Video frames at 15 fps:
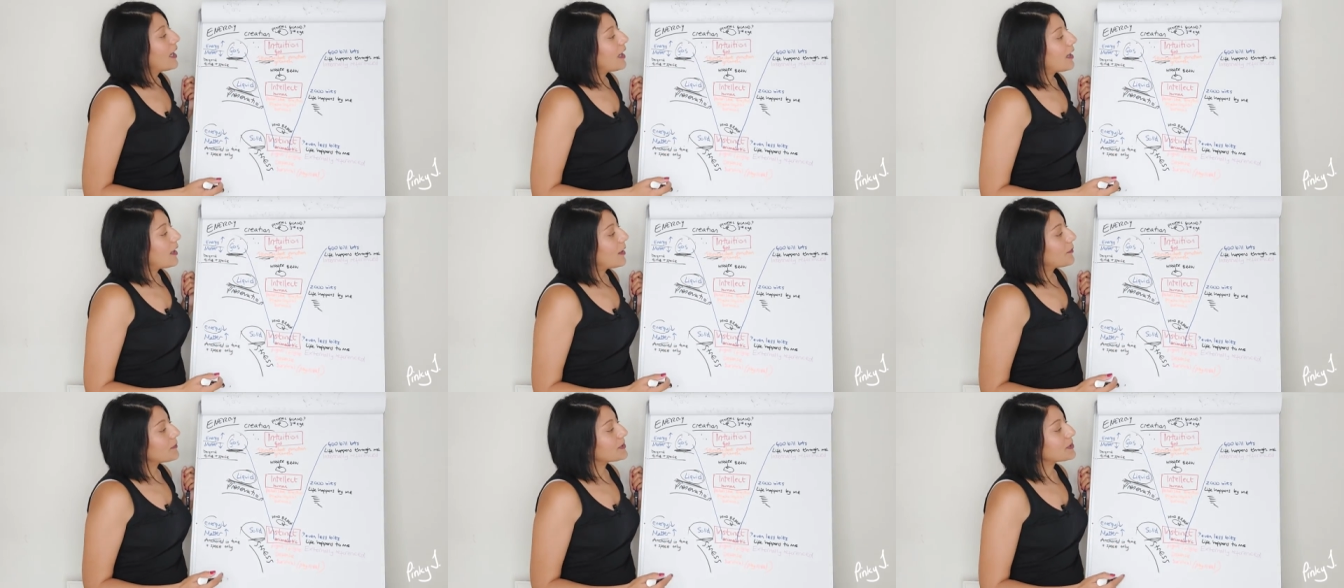
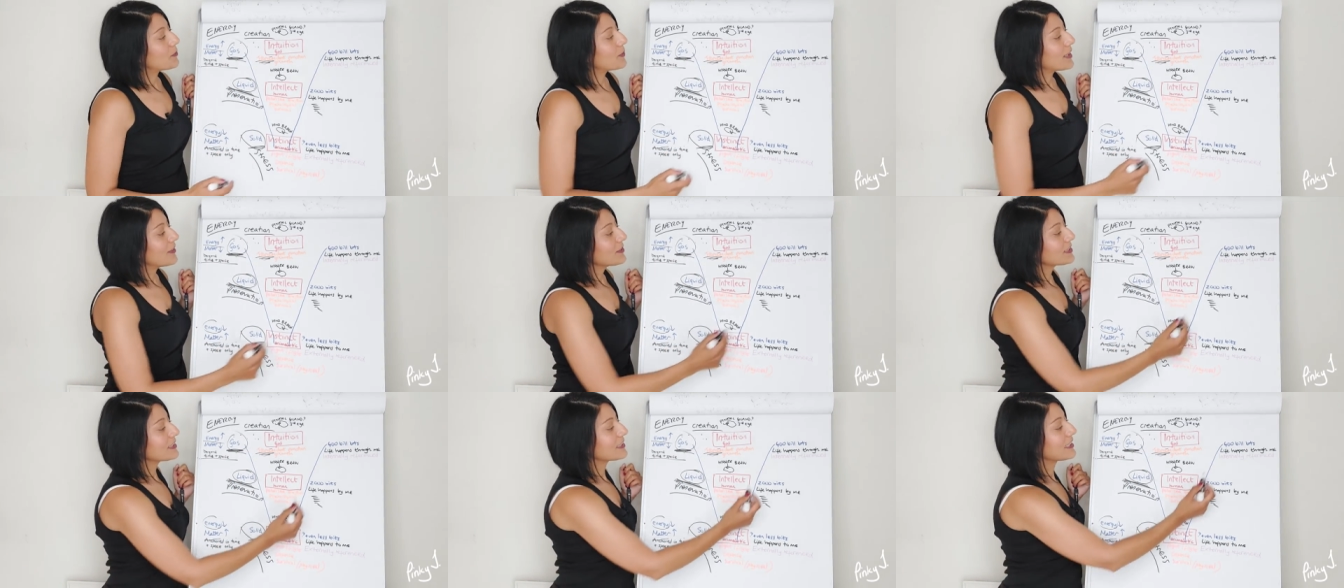Um, so what
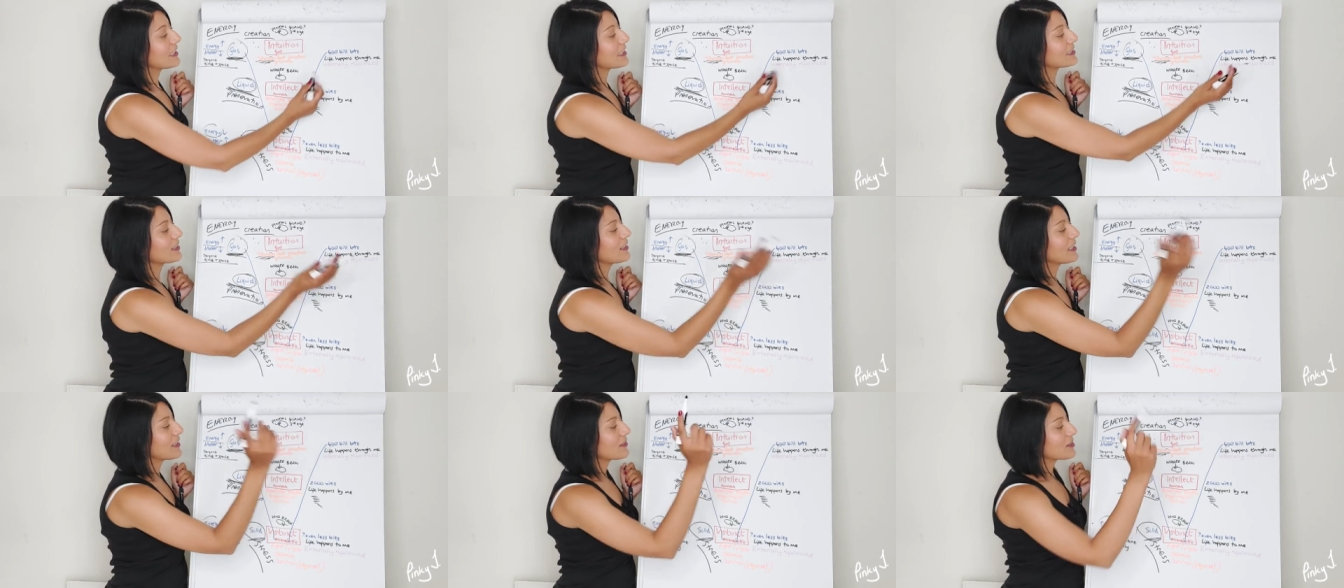else is here?
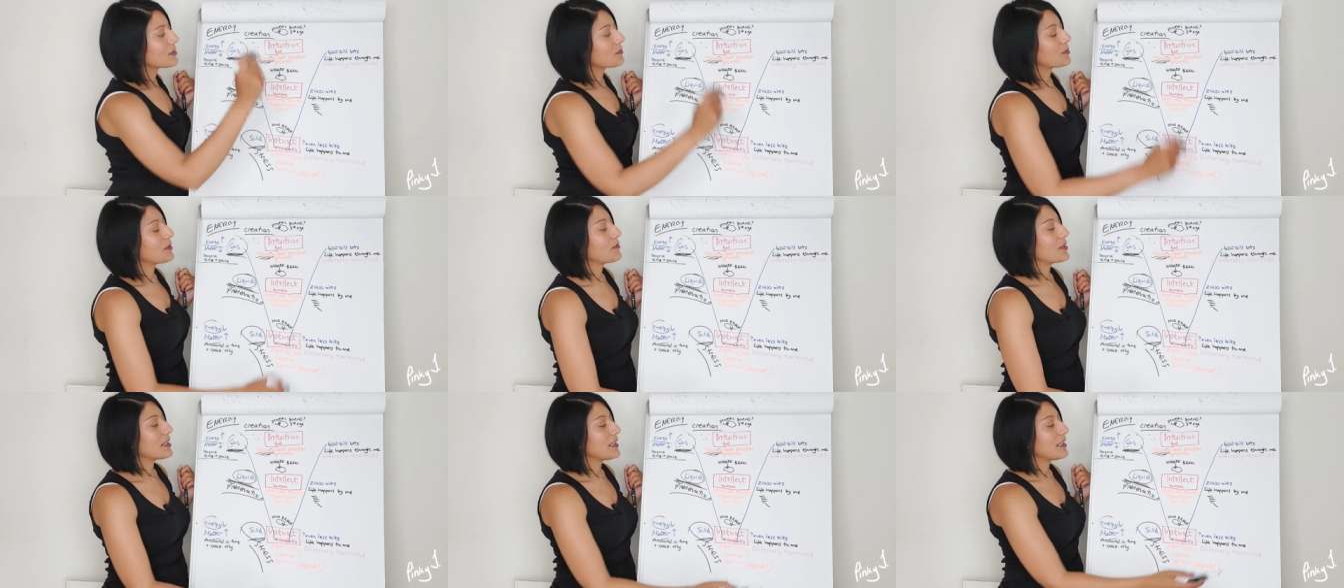Something else to be
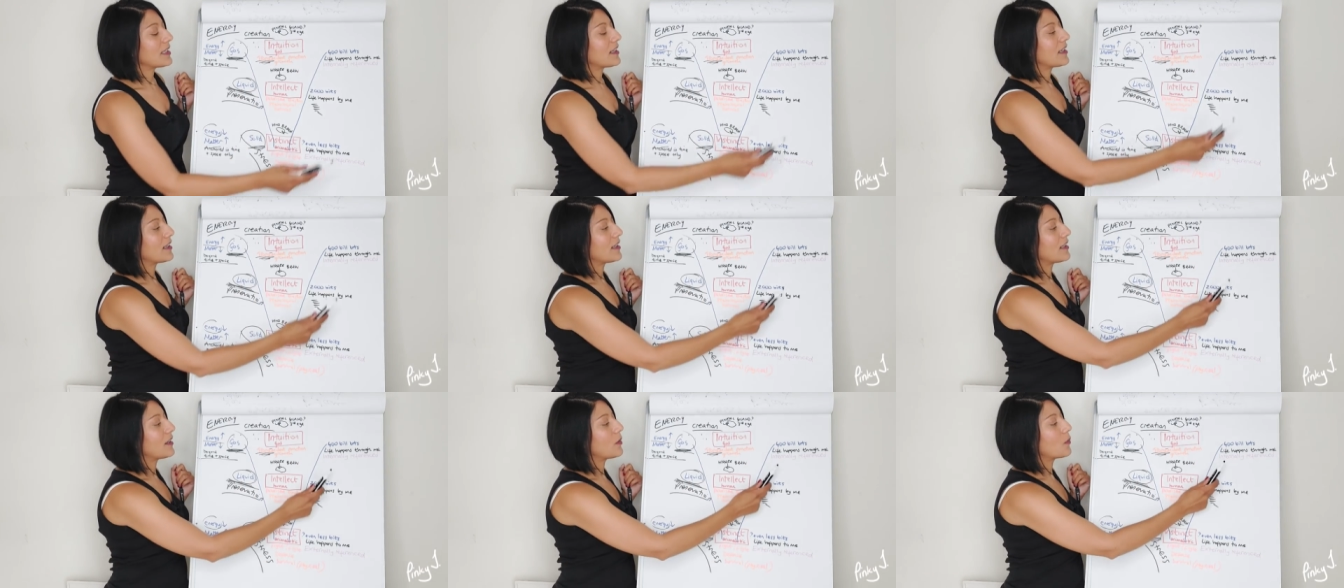really uh,